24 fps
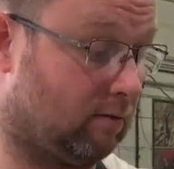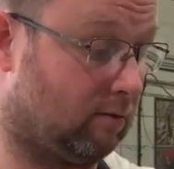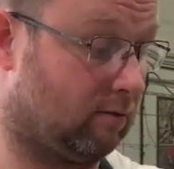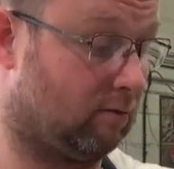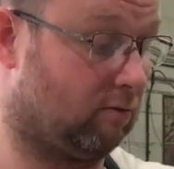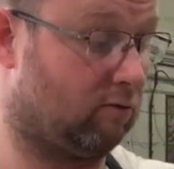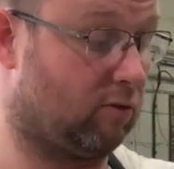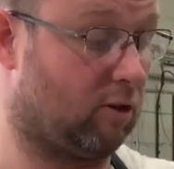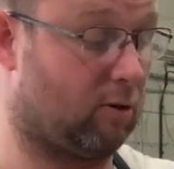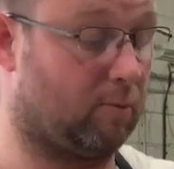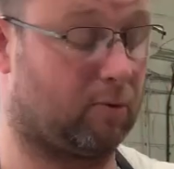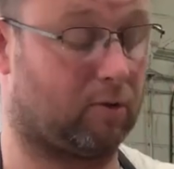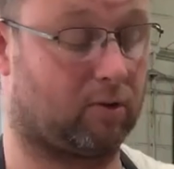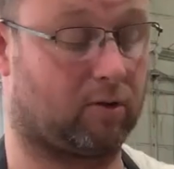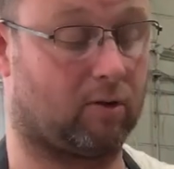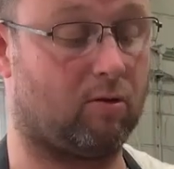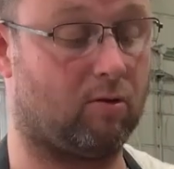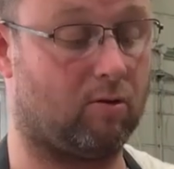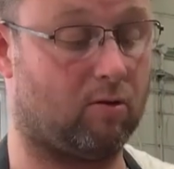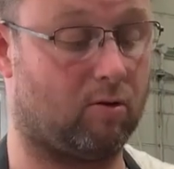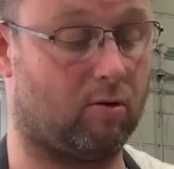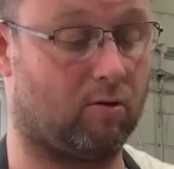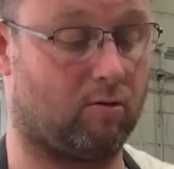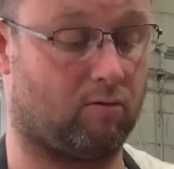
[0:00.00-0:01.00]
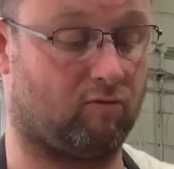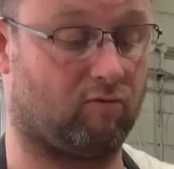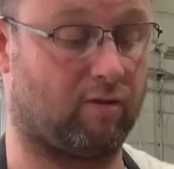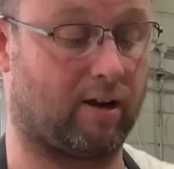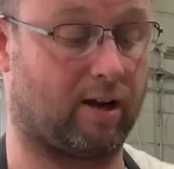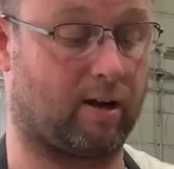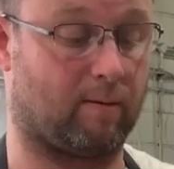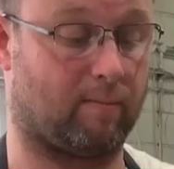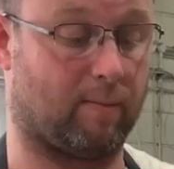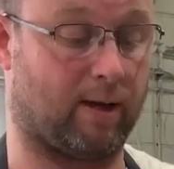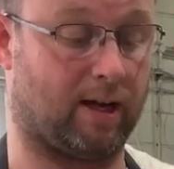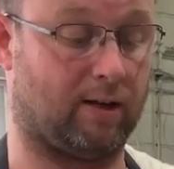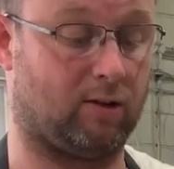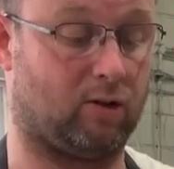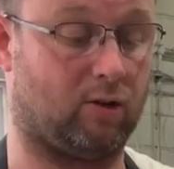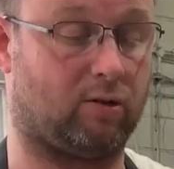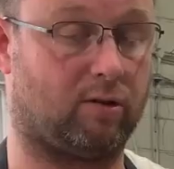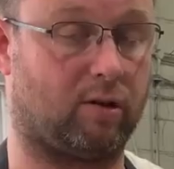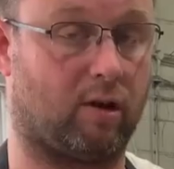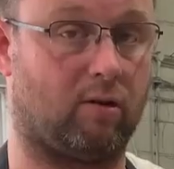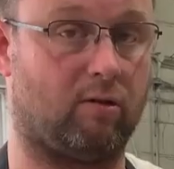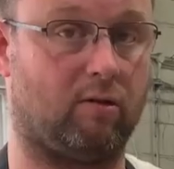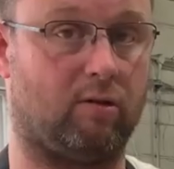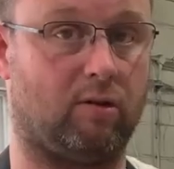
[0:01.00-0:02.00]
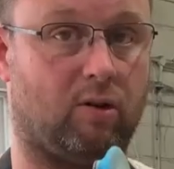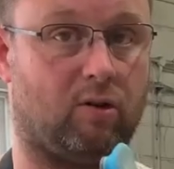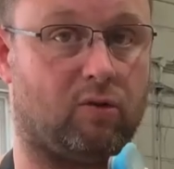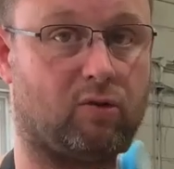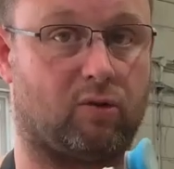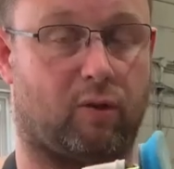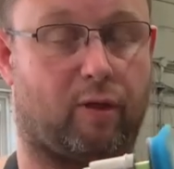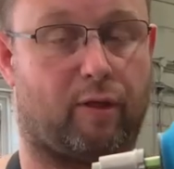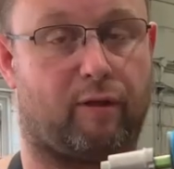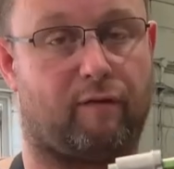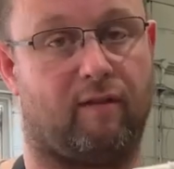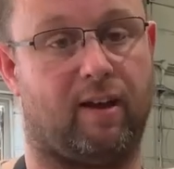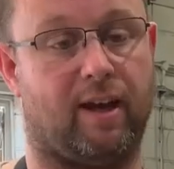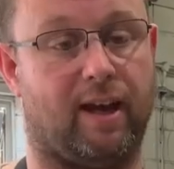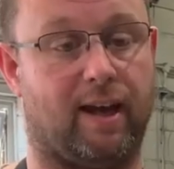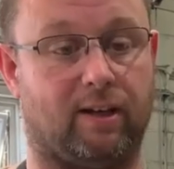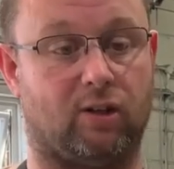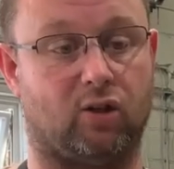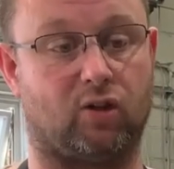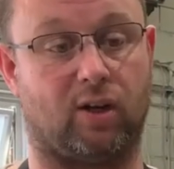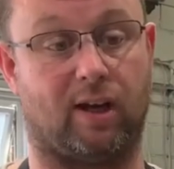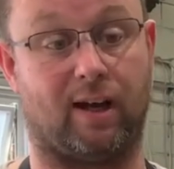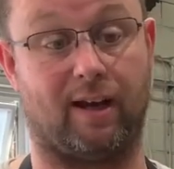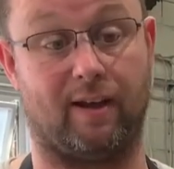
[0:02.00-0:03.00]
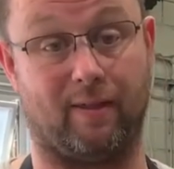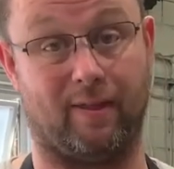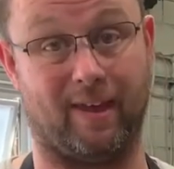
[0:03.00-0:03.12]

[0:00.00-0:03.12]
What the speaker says: Rupes do recommend you don't use a 3-inch like